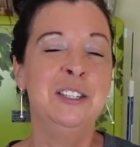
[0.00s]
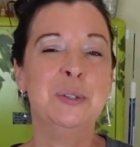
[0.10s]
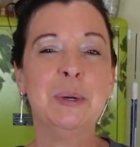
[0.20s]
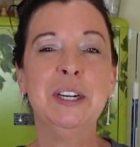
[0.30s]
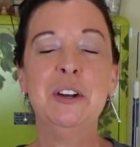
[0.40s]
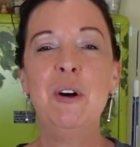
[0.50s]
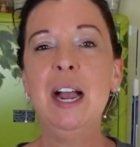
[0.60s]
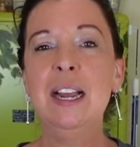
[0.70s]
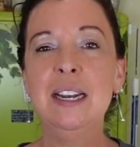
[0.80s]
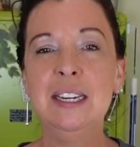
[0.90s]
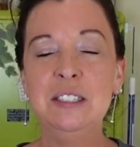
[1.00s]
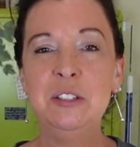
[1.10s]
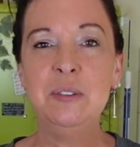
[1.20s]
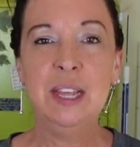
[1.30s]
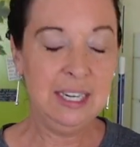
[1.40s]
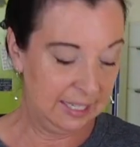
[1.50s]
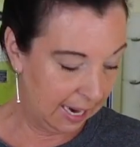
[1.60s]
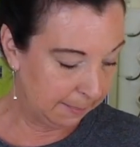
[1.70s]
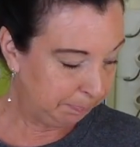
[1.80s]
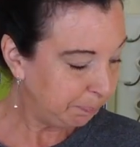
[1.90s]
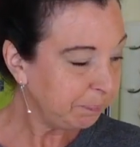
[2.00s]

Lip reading: so we're going to go ahead and do that again.